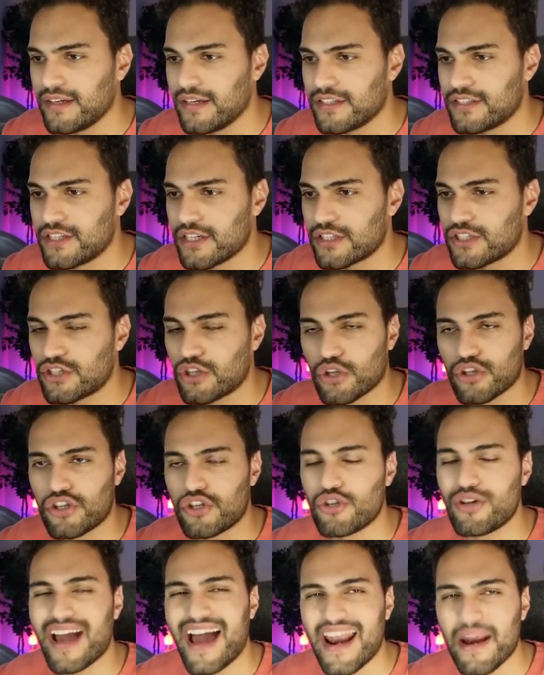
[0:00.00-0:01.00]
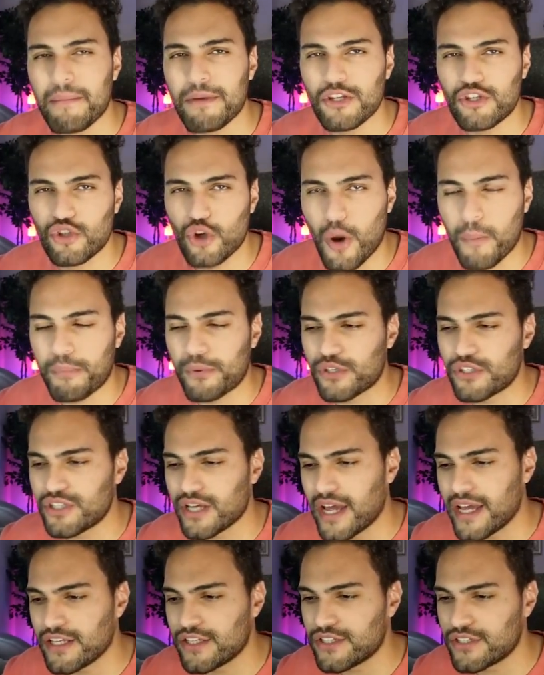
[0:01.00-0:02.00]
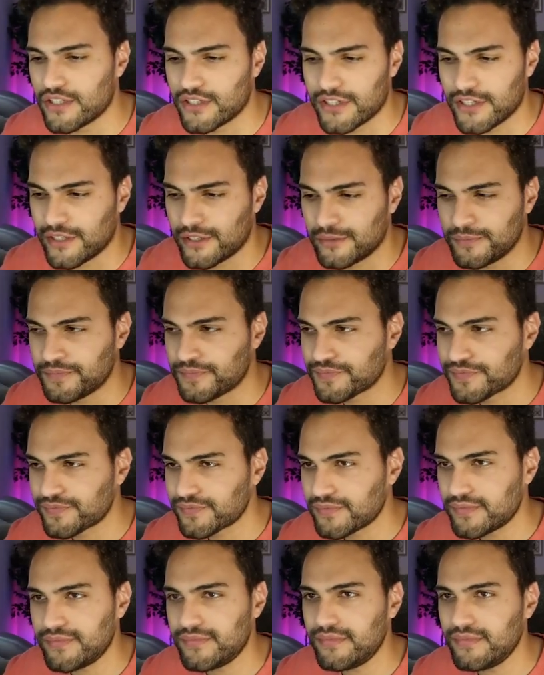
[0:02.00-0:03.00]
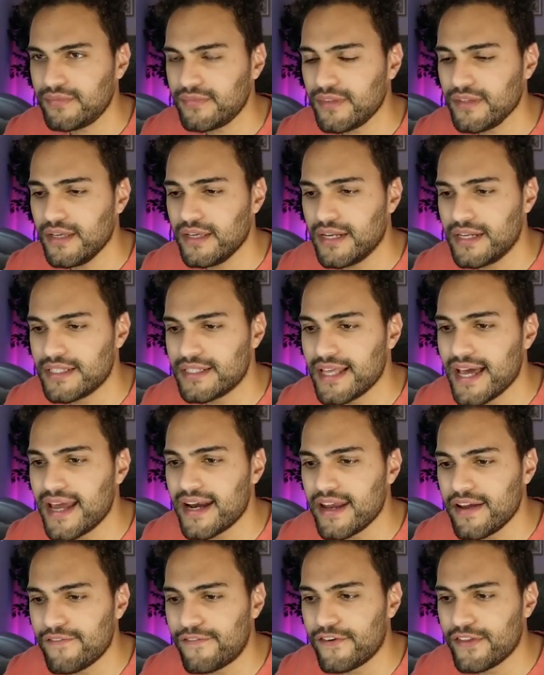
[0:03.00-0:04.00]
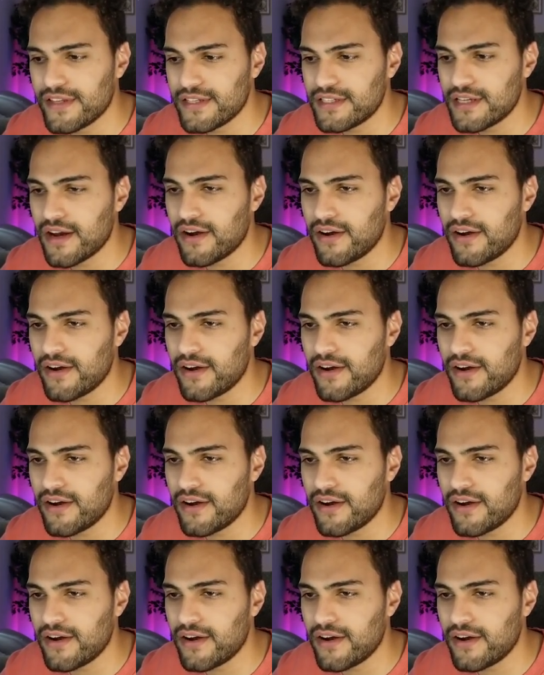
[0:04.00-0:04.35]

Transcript: It's just, you gotta be so precise, you know? And is that it for this